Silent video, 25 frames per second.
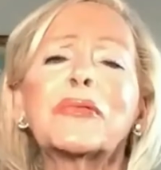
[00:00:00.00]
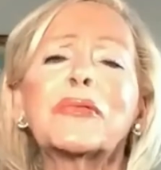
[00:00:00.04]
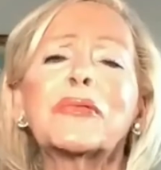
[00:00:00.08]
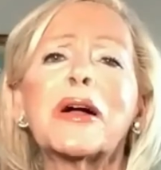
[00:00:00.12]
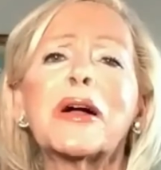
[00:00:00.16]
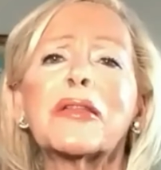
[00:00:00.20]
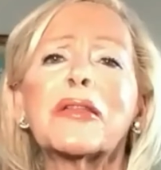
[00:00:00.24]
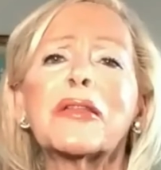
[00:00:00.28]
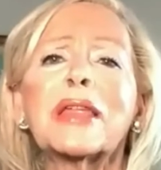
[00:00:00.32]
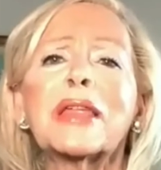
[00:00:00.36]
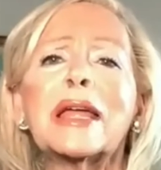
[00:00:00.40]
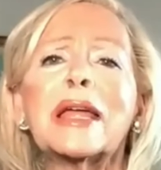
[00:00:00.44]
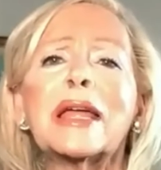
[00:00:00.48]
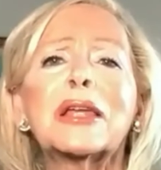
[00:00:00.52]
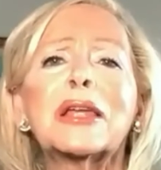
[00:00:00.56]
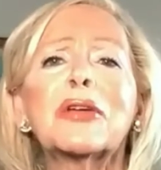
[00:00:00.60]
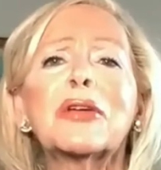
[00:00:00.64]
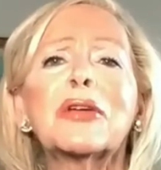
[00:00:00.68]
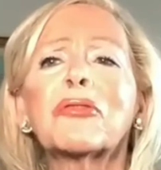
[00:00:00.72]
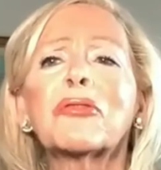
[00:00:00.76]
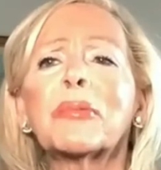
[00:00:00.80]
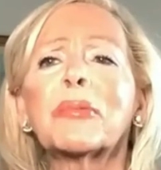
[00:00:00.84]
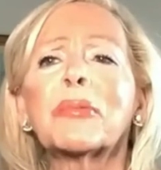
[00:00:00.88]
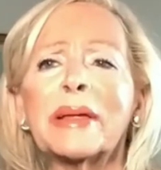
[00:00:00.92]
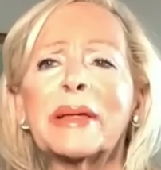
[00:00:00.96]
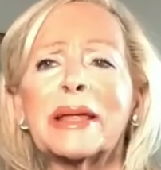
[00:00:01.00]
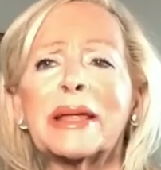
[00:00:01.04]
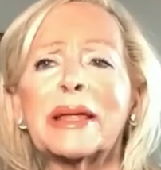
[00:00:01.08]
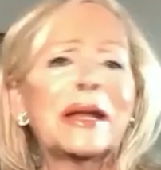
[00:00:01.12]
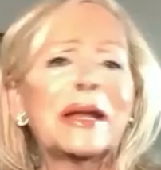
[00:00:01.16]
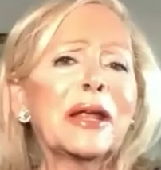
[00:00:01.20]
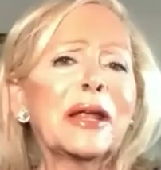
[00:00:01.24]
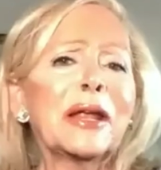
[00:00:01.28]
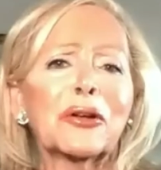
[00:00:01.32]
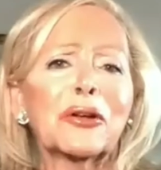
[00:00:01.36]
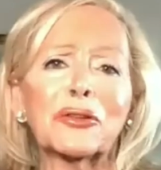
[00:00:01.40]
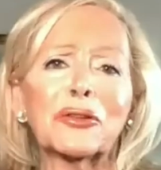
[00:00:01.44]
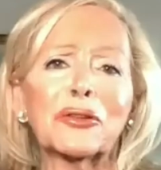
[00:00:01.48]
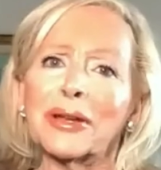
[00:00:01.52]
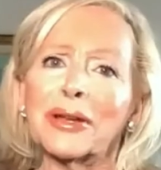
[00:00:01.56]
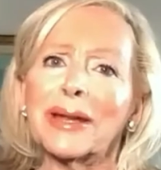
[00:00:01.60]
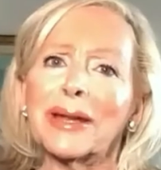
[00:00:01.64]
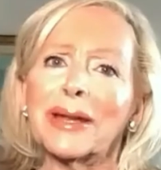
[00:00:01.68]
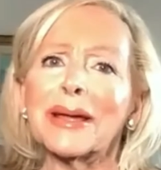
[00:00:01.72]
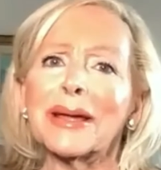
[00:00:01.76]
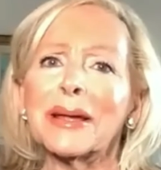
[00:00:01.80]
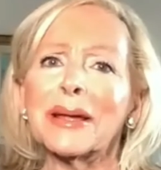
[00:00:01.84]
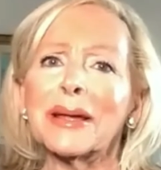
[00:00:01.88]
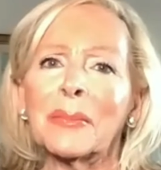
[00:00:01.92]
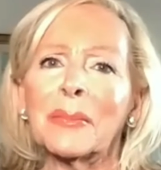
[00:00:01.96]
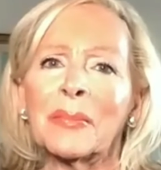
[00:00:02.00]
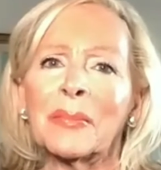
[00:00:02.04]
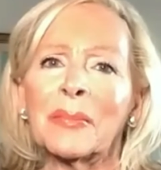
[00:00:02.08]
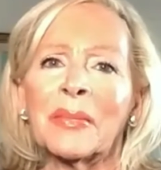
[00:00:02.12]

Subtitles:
of all, thank you for being here today.